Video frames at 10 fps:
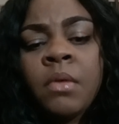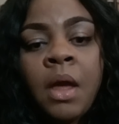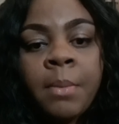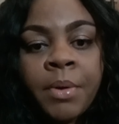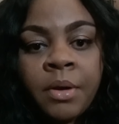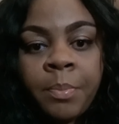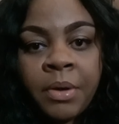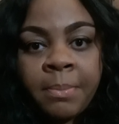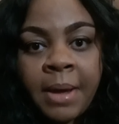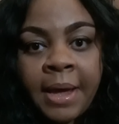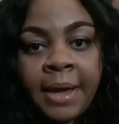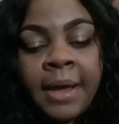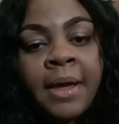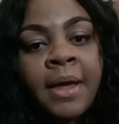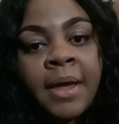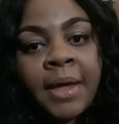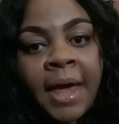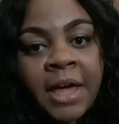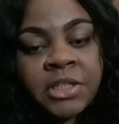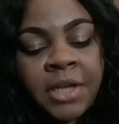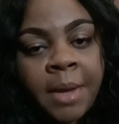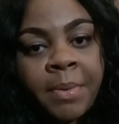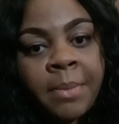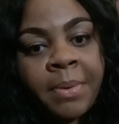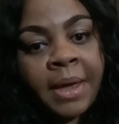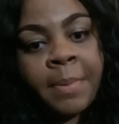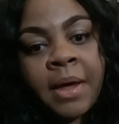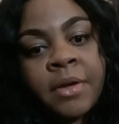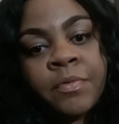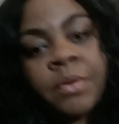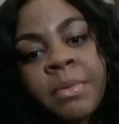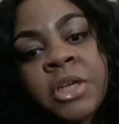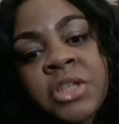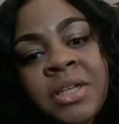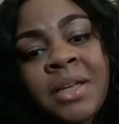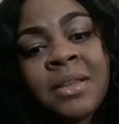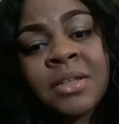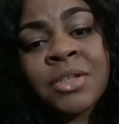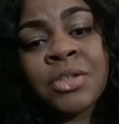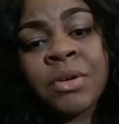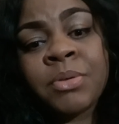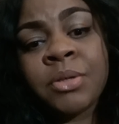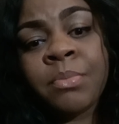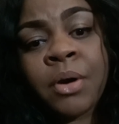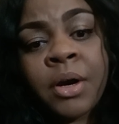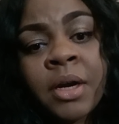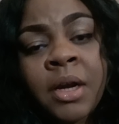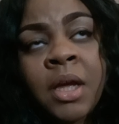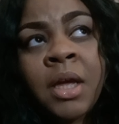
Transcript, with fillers: I'm going to put my Cash App and PayPal information in the description bar.